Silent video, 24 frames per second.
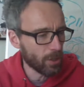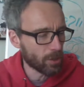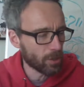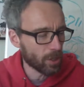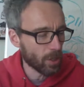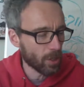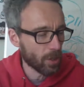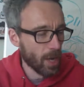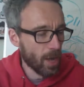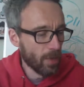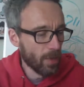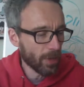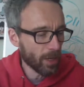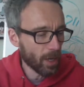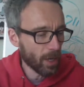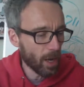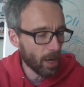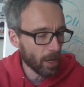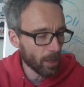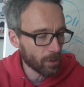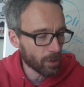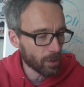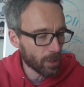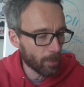So they can't
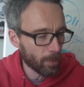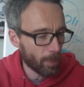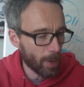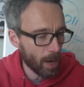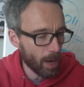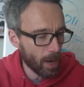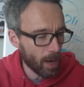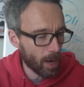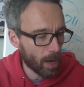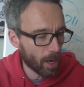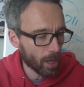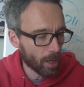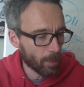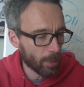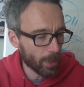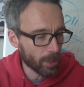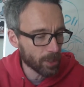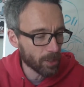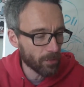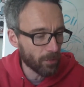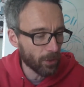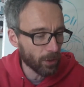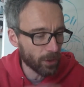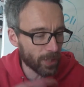go to the park because
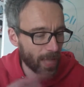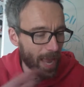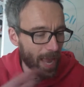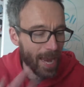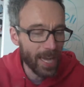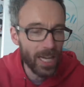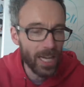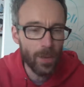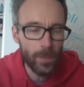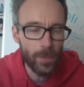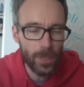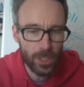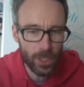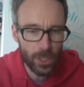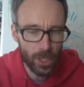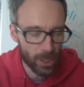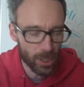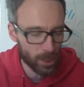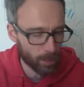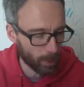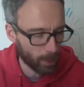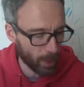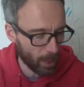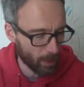a volcano has
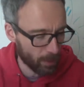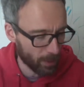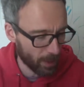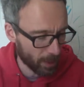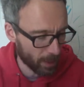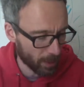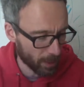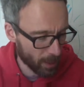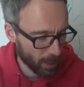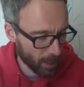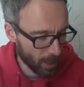exploded.